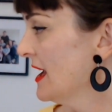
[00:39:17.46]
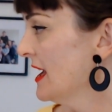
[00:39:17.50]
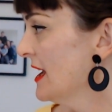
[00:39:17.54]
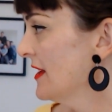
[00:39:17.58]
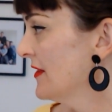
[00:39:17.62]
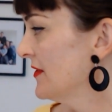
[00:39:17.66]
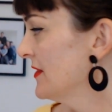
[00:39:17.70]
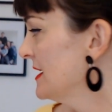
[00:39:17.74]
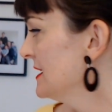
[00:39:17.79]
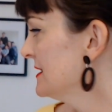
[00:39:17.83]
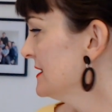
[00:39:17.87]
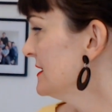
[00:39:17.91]

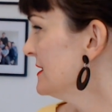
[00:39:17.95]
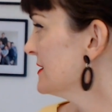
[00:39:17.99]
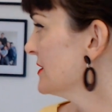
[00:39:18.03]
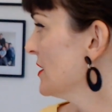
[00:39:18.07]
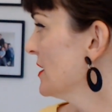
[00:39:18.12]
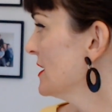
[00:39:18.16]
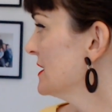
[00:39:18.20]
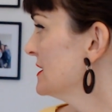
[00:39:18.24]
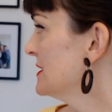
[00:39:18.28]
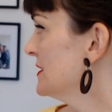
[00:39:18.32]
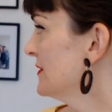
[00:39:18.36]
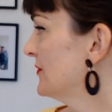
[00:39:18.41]
this is
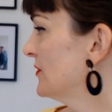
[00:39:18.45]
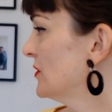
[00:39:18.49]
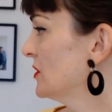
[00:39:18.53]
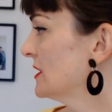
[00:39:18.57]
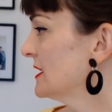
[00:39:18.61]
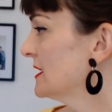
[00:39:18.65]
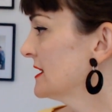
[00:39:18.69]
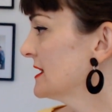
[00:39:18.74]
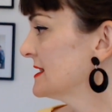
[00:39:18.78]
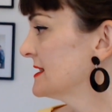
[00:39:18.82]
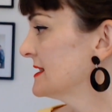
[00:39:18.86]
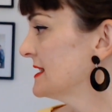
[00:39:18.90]
going to fall
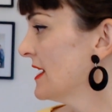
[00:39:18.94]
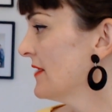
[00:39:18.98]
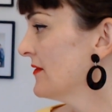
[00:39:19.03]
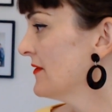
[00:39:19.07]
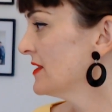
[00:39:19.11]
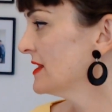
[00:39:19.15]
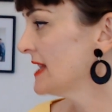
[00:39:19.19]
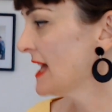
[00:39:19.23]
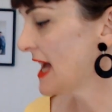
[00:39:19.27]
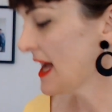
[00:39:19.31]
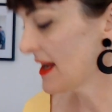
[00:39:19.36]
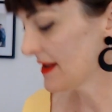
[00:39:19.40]
in the
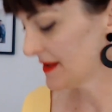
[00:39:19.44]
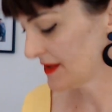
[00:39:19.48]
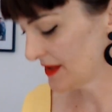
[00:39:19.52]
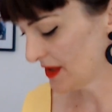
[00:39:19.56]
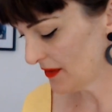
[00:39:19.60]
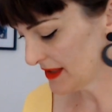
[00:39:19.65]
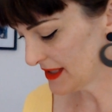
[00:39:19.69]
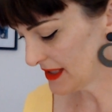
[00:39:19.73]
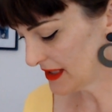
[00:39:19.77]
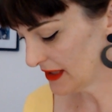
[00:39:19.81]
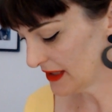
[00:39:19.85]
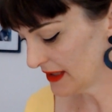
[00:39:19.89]
7th house. So
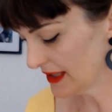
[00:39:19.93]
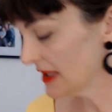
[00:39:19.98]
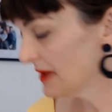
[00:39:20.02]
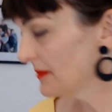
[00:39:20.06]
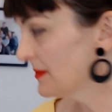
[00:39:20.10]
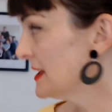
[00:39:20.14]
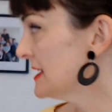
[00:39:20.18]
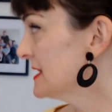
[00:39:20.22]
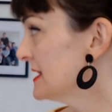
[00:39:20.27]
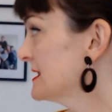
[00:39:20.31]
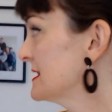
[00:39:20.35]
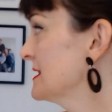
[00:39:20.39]
it's a little
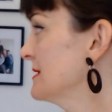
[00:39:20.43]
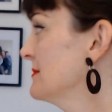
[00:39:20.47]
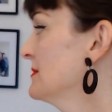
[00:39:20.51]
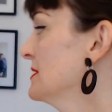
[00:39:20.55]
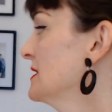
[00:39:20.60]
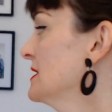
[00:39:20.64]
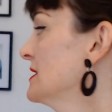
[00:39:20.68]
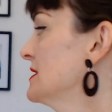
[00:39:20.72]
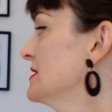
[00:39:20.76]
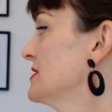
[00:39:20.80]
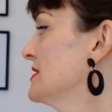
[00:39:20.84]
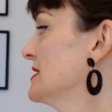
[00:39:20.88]
bit
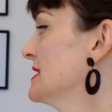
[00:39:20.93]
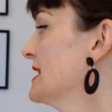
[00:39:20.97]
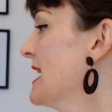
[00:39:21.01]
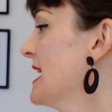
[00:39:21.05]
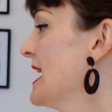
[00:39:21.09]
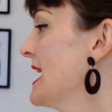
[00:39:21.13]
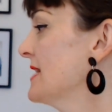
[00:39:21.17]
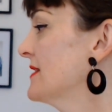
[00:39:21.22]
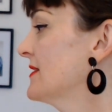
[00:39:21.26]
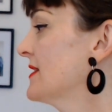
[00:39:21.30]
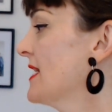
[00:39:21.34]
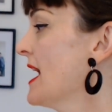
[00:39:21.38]
similar to the
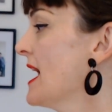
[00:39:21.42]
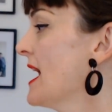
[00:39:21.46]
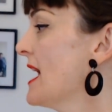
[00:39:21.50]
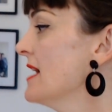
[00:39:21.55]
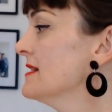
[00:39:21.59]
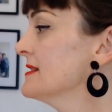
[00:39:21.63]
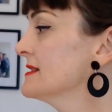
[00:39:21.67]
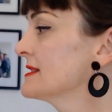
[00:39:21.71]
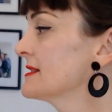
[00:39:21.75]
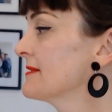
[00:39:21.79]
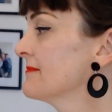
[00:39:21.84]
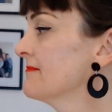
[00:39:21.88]
8th
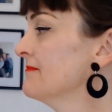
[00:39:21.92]
house.